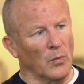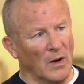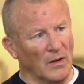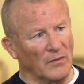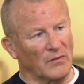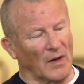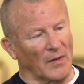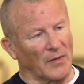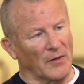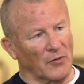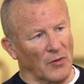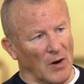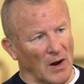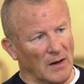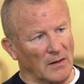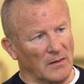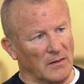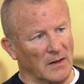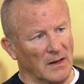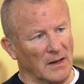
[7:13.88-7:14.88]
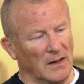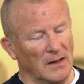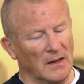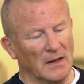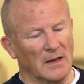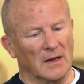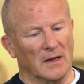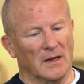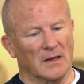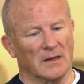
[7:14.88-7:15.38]
we've done the right
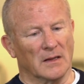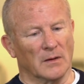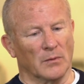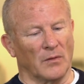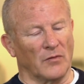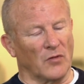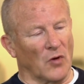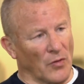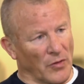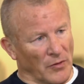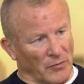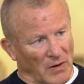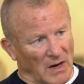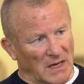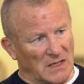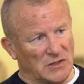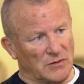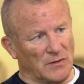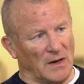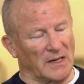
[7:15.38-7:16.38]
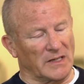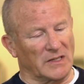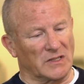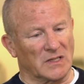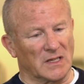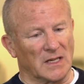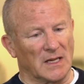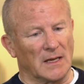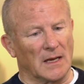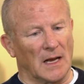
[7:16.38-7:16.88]
thing, that we've got the right
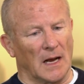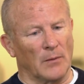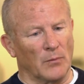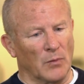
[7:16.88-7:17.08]
strategy